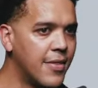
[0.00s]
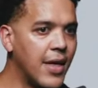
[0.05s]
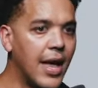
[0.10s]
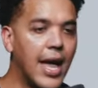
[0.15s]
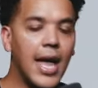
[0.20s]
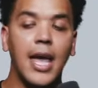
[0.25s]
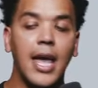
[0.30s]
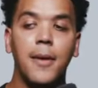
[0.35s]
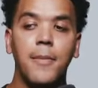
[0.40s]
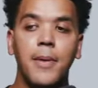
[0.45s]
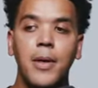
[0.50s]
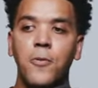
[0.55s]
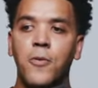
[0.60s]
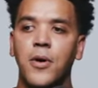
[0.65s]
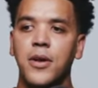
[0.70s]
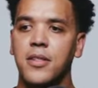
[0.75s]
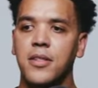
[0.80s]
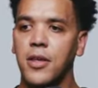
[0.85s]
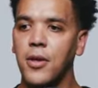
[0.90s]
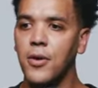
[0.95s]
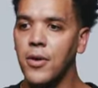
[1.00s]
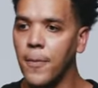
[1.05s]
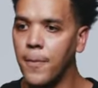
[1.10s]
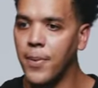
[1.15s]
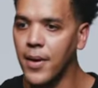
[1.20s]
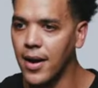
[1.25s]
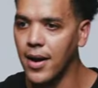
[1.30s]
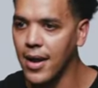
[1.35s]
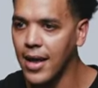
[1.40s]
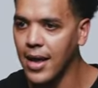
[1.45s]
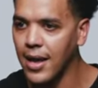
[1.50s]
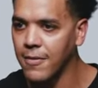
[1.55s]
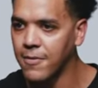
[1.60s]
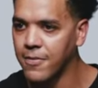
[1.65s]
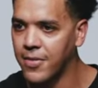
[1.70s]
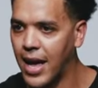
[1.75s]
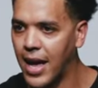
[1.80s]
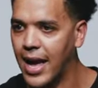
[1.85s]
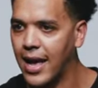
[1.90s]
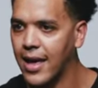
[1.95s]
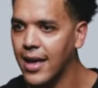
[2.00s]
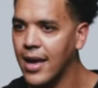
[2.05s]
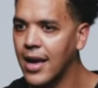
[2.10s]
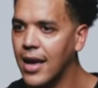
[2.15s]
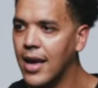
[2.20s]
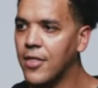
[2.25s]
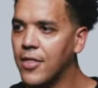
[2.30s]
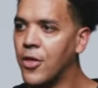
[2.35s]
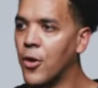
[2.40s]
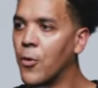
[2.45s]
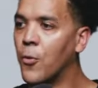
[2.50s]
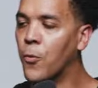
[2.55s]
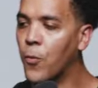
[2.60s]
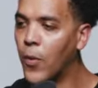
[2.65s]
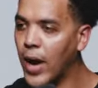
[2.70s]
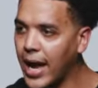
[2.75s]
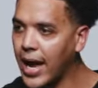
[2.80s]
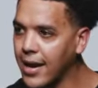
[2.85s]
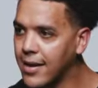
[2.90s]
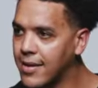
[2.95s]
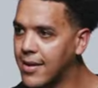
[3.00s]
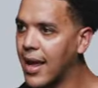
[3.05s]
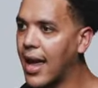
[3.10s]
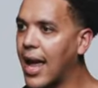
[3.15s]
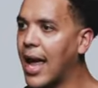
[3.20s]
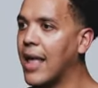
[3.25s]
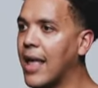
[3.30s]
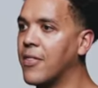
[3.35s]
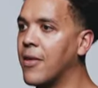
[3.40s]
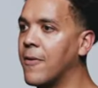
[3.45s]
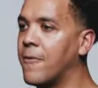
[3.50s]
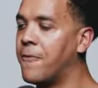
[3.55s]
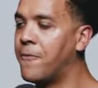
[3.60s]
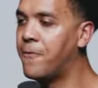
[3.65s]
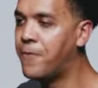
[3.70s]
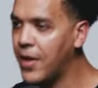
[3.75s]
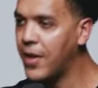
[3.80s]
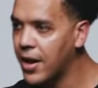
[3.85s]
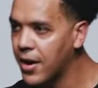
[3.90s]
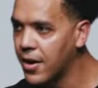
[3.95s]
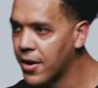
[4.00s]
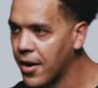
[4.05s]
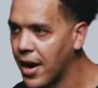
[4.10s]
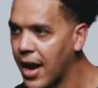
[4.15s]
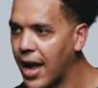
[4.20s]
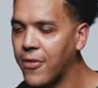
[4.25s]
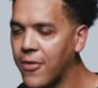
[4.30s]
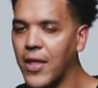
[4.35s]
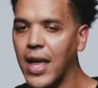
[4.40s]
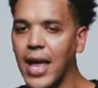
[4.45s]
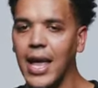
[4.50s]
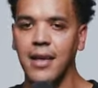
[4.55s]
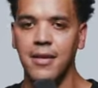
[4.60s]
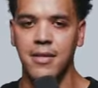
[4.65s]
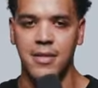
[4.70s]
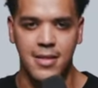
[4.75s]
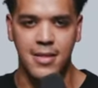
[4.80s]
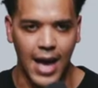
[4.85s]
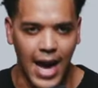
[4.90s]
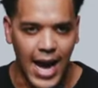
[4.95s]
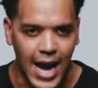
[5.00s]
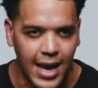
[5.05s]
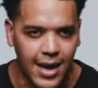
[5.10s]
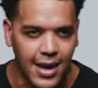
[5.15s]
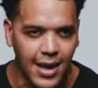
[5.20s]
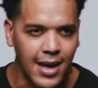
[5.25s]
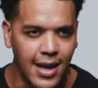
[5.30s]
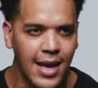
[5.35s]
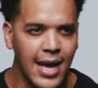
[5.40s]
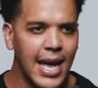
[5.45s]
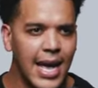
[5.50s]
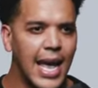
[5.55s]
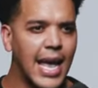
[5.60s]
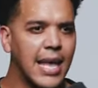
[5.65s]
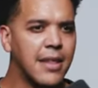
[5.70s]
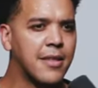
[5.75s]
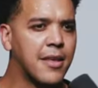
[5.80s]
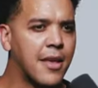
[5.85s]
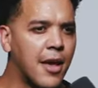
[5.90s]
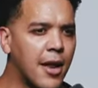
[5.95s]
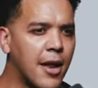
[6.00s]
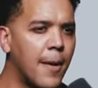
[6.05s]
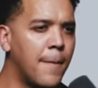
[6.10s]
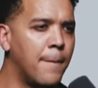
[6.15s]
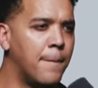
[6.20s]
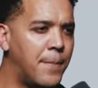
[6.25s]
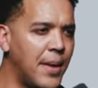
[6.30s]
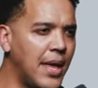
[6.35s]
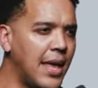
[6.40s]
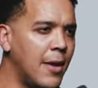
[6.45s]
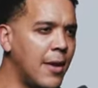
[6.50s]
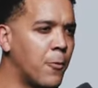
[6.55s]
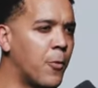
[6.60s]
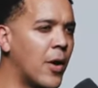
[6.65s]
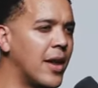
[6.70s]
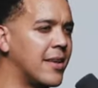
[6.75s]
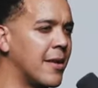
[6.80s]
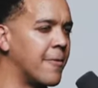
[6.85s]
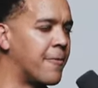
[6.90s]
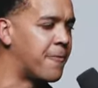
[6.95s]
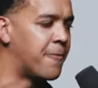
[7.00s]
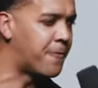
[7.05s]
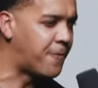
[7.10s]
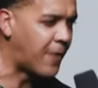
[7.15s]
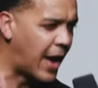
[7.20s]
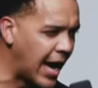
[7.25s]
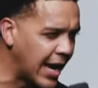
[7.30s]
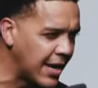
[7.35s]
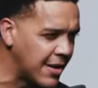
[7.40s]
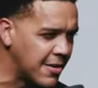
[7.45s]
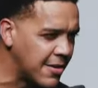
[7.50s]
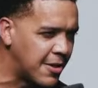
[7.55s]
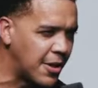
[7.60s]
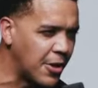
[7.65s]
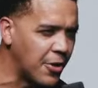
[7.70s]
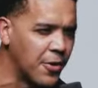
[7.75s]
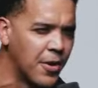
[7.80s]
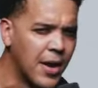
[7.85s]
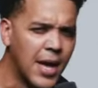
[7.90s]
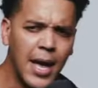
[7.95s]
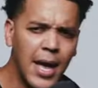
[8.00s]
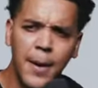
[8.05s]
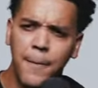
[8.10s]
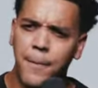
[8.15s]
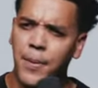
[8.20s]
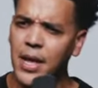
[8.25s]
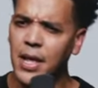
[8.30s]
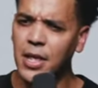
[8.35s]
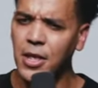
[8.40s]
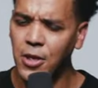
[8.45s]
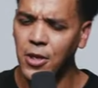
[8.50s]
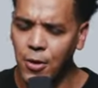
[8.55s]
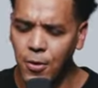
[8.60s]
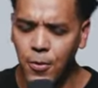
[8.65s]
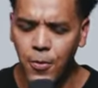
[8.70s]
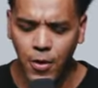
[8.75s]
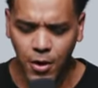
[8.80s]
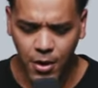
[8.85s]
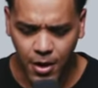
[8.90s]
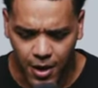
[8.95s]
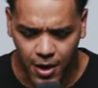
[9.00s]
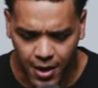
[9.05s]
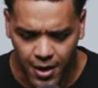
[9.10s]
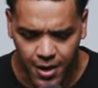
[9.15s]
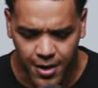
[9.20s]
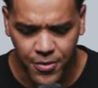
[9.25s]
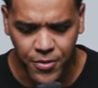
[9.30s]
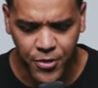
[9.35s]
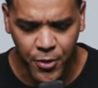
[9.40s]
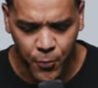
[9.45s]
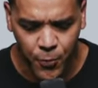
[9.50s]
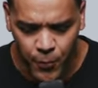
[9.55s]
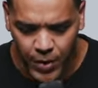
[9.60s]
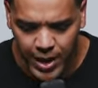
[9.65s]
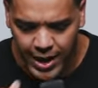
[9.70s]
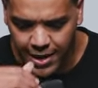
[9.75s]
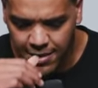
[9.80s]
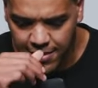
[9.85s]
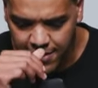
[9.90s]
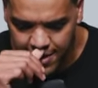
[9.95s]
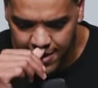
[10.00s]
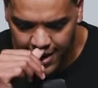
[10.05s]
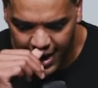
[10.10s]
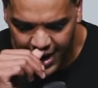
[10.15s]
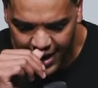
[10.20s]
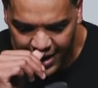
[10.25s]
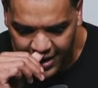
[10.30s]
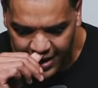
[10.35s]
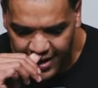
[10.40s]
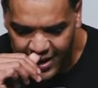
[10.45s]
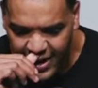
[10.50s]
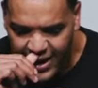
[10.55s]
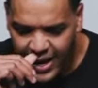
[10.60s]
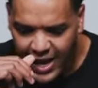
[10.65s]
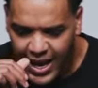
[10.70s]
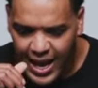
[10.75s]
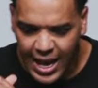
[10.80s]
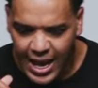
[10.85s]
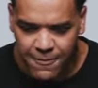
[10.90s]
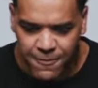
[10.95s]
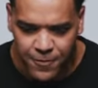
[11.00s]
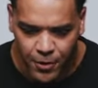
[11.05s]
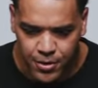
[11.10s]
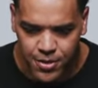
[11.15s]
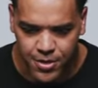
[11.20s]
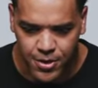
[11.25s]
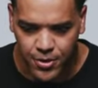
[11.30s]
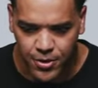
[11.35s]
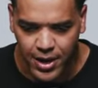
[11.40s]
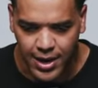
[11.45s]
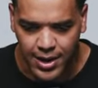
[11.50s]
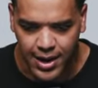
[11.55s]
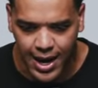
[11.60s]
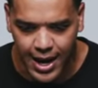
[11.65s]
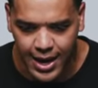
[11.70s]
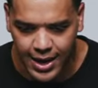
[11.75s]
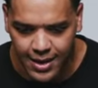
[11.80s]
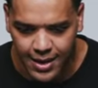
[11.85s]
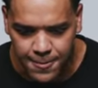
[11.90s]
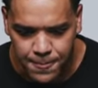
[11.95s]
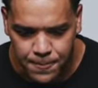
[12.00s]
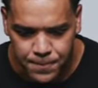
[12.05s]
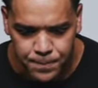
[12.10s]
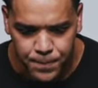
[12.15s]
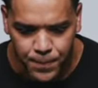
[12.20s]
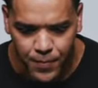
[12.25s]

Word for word: the enemy wants you to believe that the weight and the fear and the anxiety is gonna be what defines you, but you are on the winning side. In verse 39